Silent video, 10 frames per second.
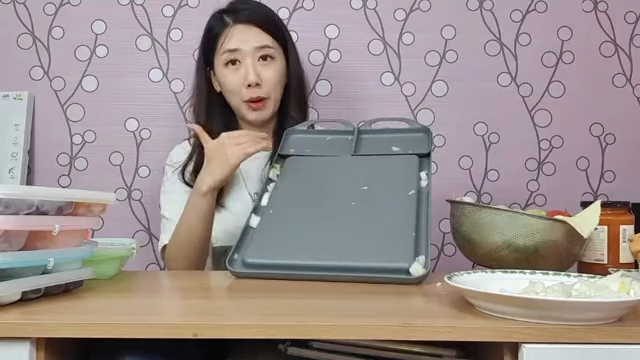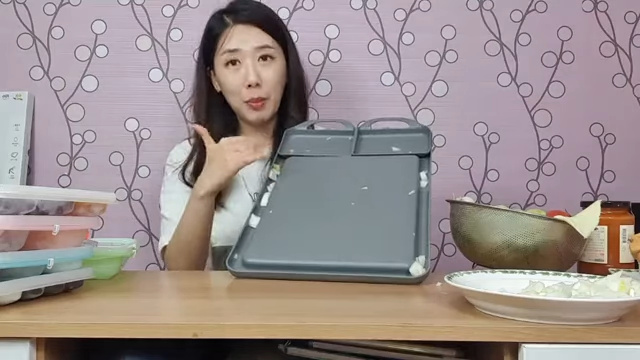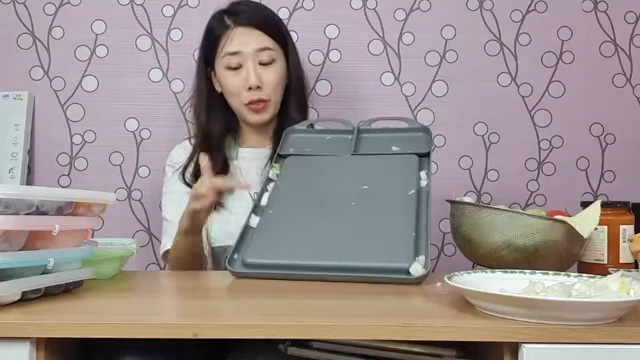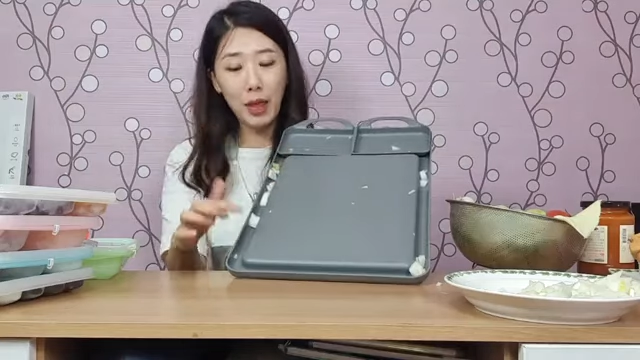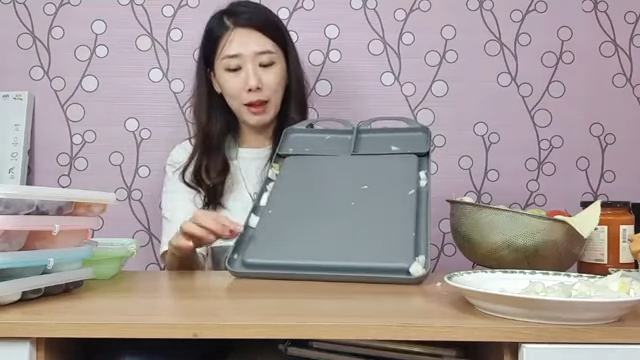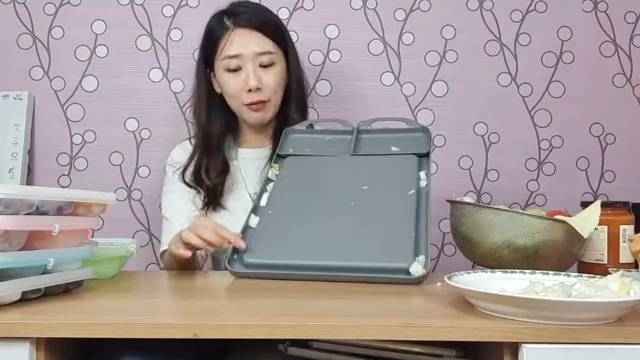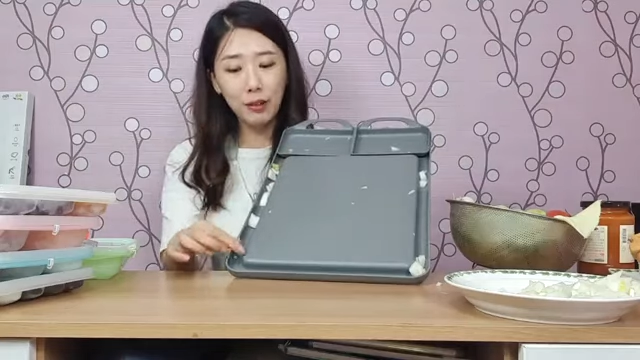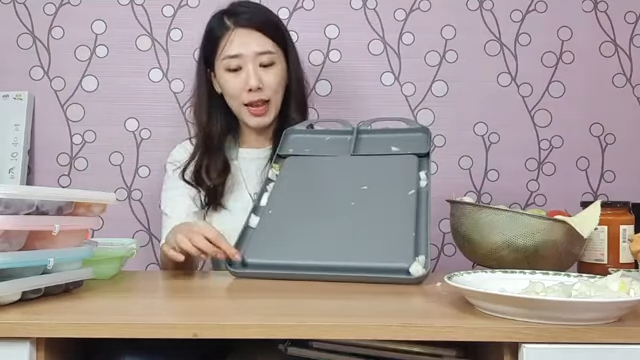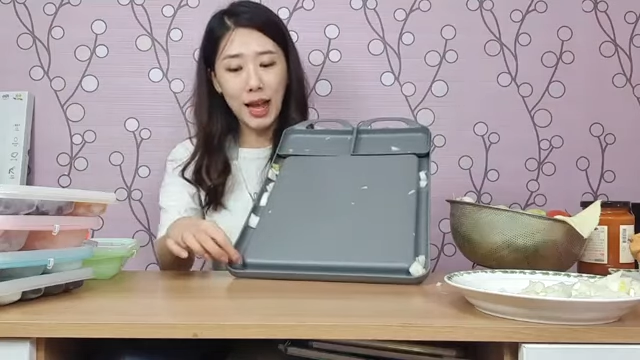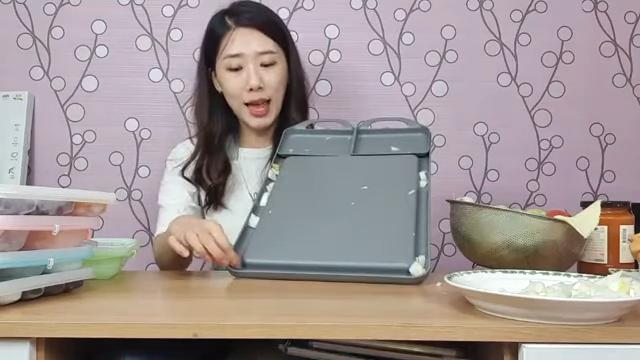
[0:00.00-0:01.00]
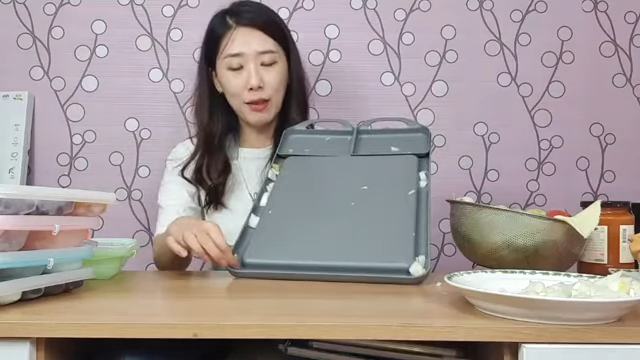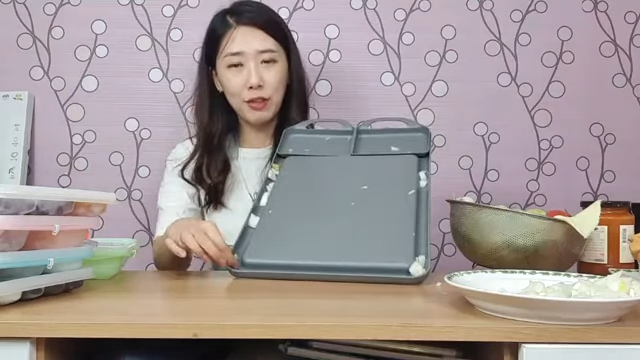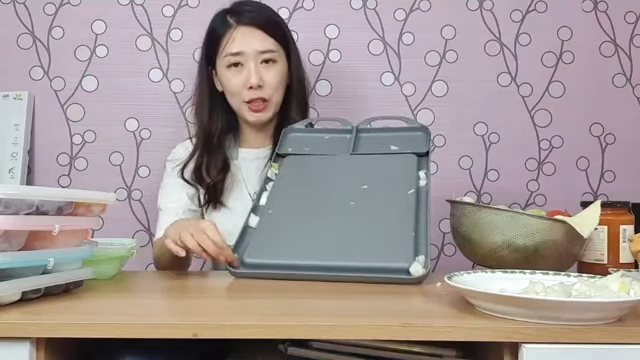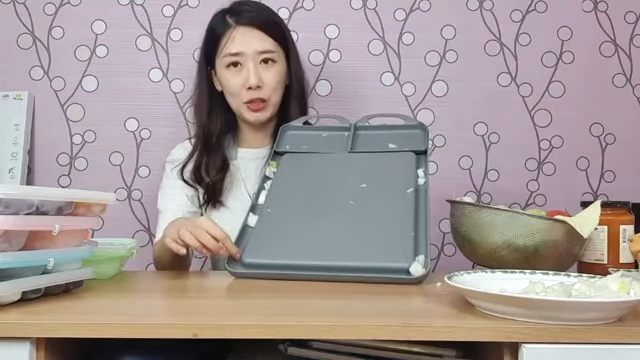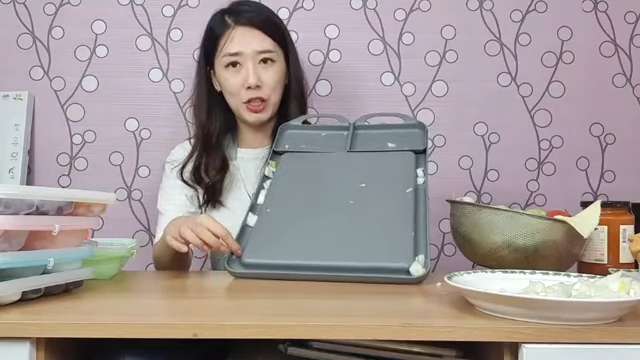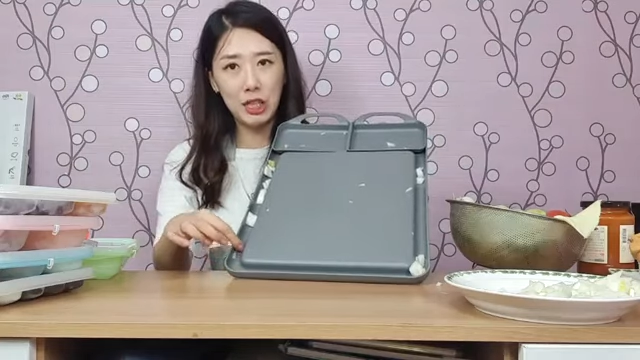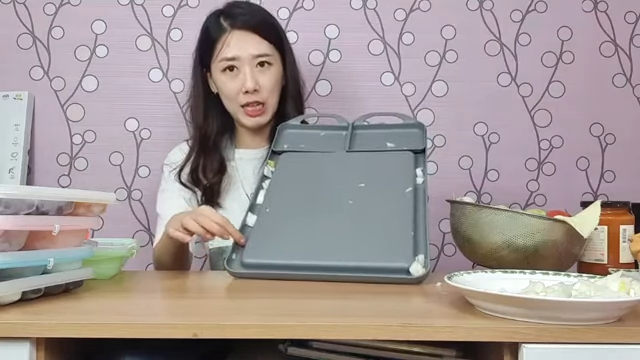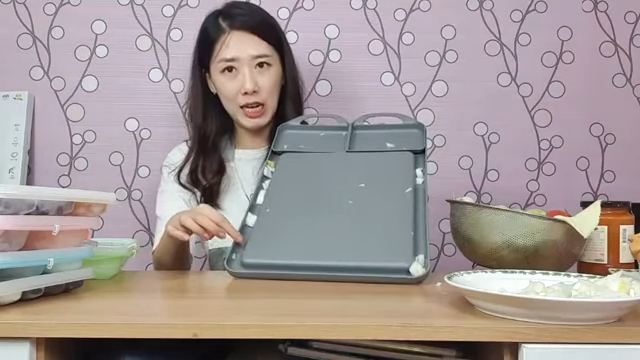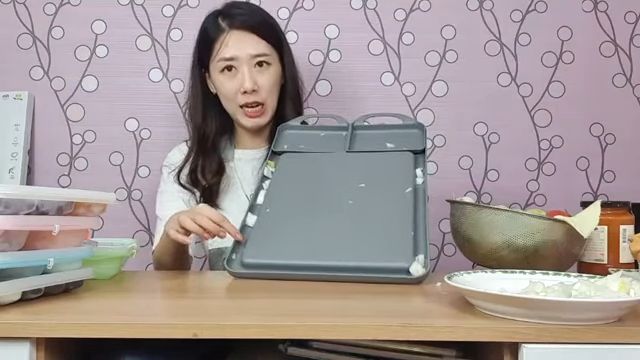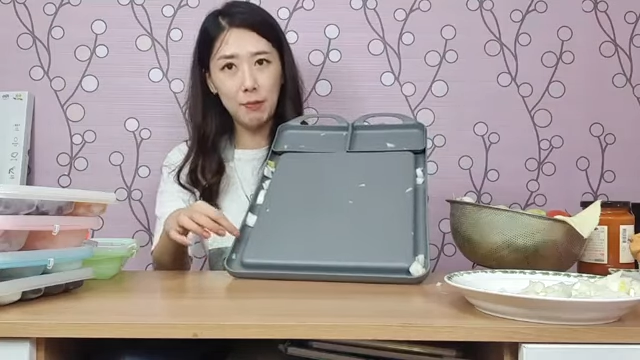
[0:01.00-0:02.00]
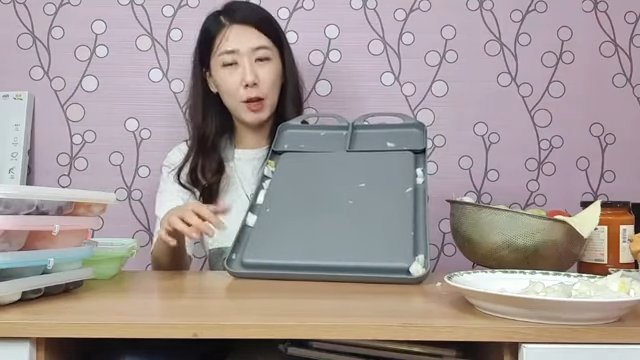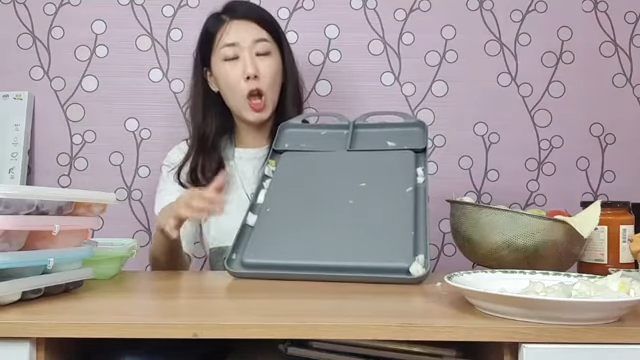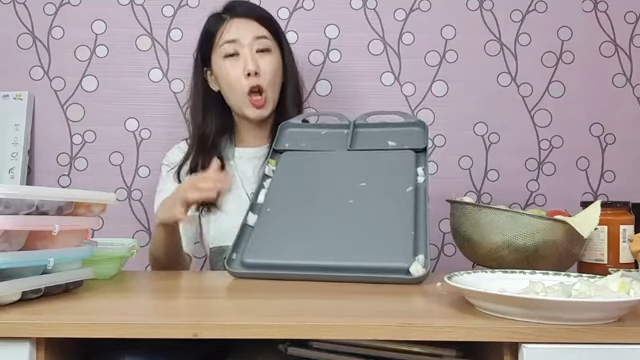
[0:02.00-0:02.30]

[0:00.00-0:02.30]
But thankfully I have this deep